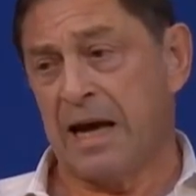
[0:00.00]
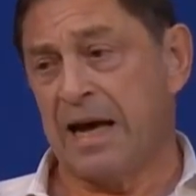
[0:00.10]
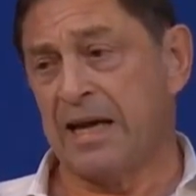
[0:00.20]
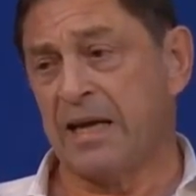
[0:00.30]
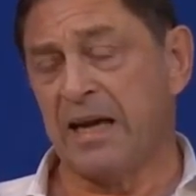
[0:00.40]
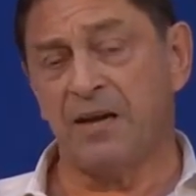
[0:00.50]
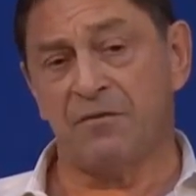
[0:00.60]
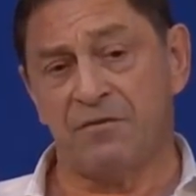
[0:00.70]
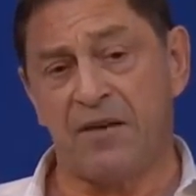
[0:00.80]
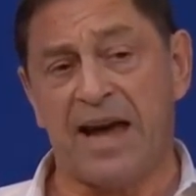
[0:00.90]
and in
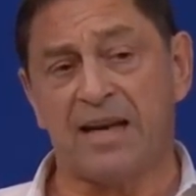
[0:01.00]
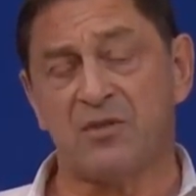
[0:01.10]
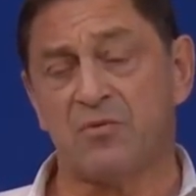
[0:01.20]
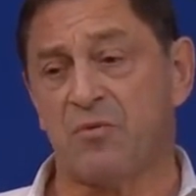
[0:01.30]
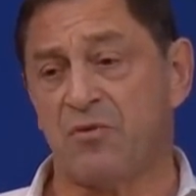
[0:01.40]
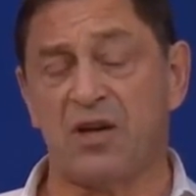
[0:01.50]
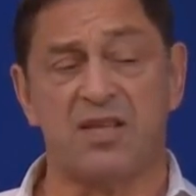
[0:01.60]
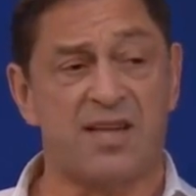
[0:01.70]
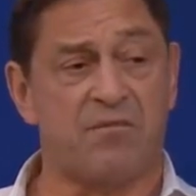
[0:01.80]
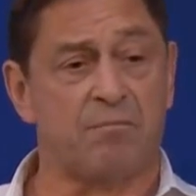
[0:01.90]
effect,
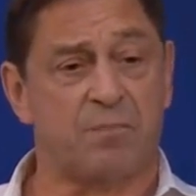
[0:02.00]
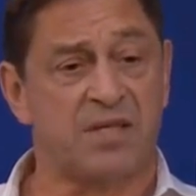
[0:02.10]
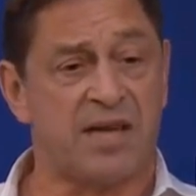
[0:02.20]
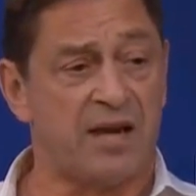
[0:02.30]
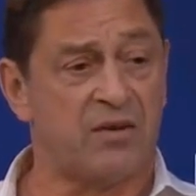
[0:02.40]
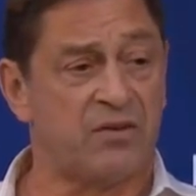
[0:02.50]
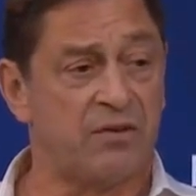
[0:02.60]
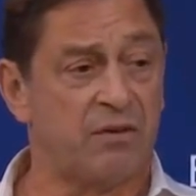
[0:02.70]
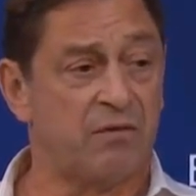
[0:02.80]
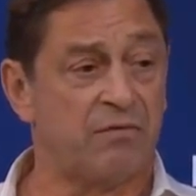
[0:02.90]

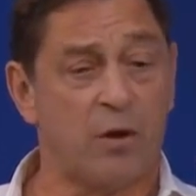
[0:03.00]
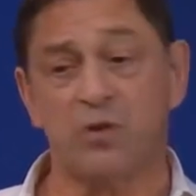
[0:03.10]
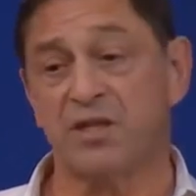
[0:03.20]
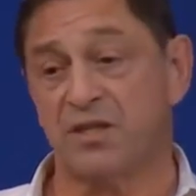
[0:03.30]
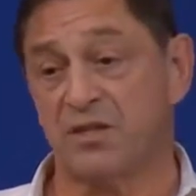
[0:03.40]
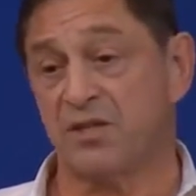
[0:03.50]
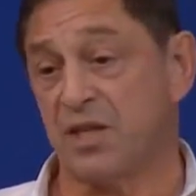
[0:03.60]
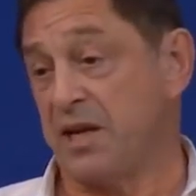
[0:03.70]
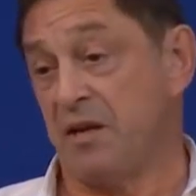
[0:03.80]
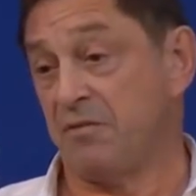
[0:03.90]
37% voted
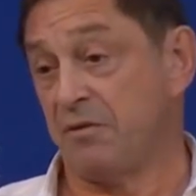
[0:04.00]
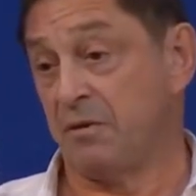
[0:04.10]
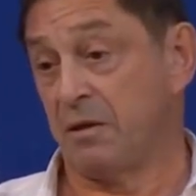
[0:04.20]
to leave.